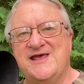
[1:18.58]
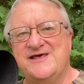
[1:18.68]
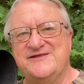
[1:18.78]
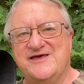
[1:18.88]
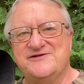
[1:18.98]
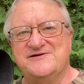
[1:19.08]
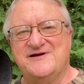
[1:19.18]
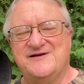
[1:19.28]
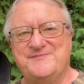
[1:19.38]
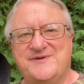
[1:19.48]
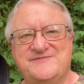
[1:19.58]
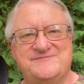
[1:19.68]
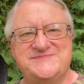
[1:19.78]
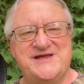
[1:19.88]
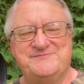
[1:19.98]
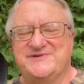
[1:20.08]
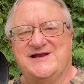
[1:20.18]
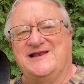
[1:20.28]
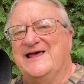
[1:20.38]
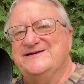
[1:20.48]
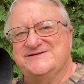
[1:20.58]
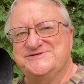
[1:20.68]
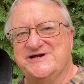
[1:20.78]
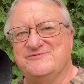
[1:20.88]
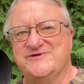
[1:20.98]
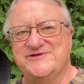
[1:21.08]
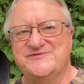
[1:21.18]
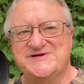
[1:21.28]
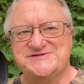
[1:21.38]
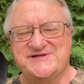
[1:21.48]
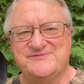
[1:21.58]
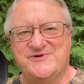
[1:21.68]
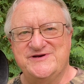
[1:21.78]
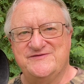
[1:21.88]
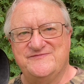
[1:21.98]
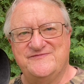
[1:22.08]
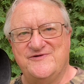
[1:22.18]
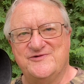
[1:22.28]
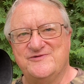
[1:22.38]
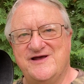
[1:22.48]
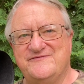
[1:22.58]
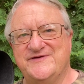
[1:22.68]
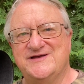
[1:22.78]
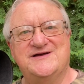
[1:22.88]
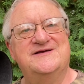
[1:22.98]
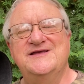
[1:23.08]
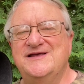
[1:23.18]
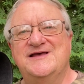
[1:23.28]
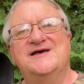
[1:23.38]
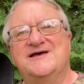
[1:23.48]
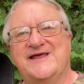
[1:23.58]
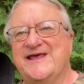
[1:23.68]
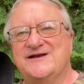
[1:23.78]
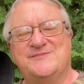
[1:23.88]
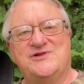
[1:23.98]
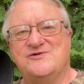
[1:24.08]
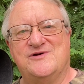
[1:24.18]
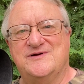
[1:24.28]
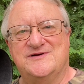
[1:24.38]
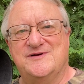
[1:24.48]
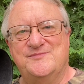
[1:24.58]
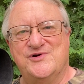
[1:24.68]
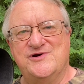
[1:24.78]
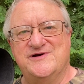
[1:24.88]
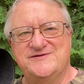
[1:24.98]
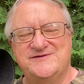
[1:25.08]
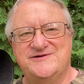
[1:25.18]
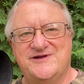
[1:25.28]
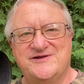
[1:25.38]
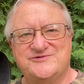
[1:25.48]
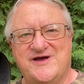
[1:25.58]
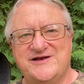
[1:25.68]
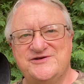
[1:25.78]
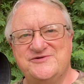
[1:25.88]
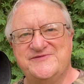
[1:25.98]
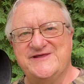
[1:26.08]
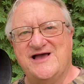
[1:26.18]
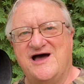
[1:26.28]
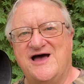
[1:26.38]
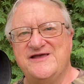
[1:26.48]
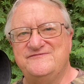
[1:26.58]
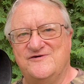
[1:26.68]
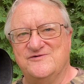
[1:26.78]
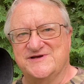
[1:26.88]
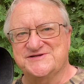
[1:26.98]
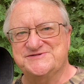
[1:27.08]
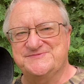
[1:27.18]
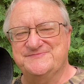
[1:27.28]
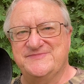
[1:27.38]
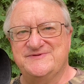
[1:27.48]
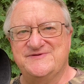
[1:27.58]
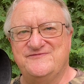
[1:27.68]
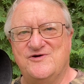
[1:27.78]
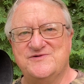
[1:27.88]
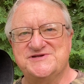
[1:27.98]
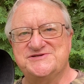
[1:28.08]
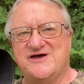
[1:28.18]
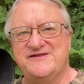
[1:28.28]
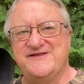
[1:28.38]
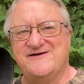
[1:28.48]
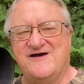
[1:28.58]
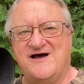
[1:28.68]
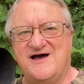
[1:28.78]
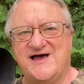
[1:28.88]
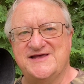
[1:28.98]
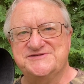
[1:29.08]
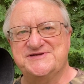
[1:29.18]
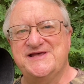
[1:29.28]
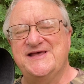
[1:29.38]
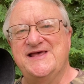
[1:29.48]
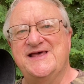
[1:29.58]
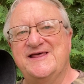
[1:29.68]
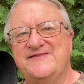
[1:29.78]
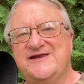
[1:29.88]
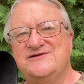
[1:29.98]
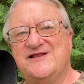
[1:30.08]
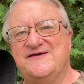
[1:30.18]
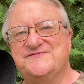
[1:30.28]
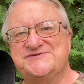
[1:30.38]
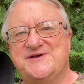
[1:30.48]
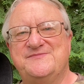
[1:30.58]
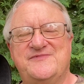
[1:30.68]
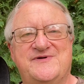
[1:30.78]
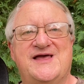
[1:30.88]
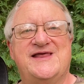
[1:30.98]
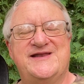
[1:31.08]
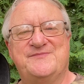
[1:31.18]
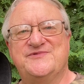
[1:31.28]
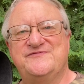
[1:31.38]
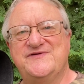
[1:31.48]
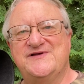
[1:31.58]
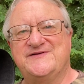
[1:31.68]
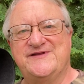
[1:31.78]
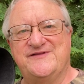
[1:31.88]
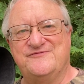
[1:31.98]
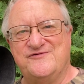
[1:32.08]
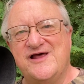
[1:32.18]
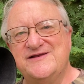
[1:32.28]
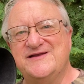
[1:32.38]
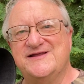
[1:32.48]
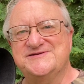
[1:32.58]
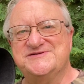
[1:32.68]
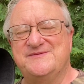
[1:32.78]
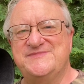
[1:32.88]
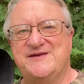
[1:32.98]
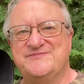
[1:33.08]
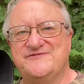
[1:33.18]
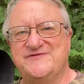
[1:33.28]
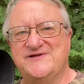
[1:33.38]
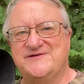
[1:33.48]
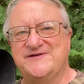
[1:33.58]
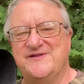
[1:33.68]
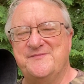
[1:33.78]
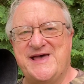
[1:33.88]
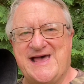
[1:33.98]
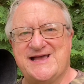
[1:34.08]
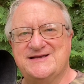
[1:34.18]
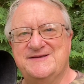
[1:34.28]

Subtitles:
The other tip that I'd like to share with you is that when you're photographing an animal or a bird, try to do the eye focus. Focus on their eyes. Then you'll have some depth of field in the front and some depth of field in the back.